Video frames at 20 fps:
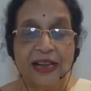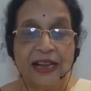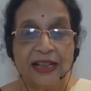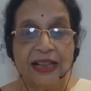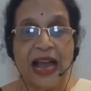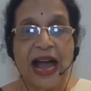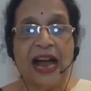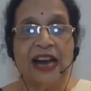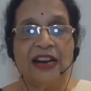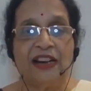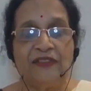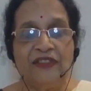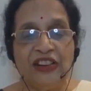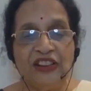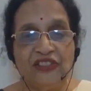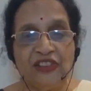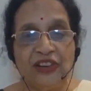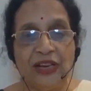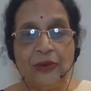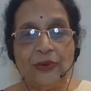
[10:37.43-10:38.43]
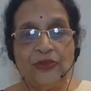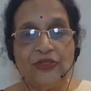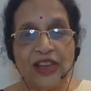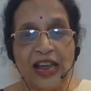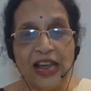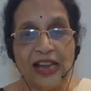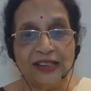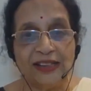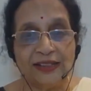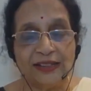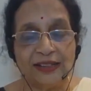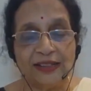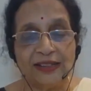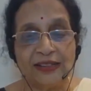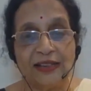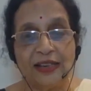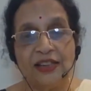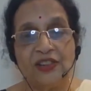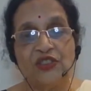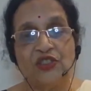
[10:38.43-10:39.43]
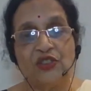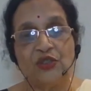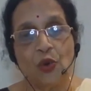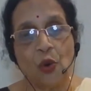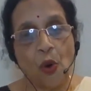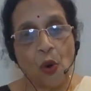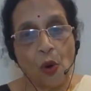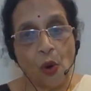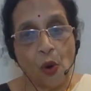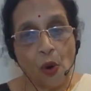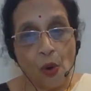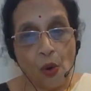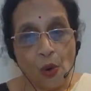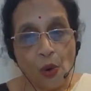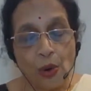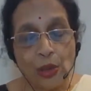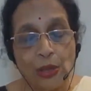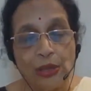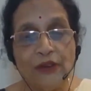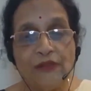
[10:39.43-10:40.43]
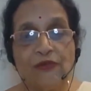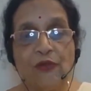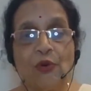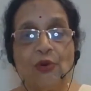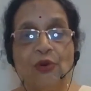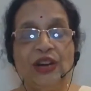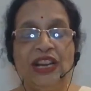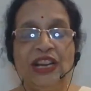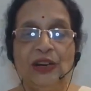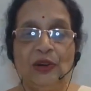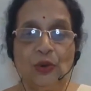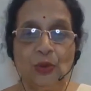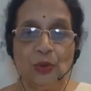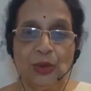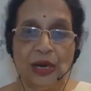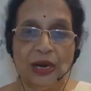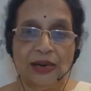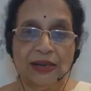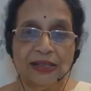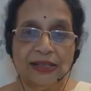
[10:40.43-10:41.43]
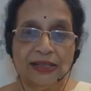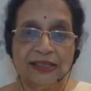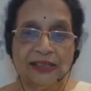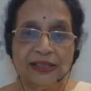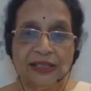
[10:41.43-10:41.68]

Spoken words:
that which gives existence to all the 14 lokas,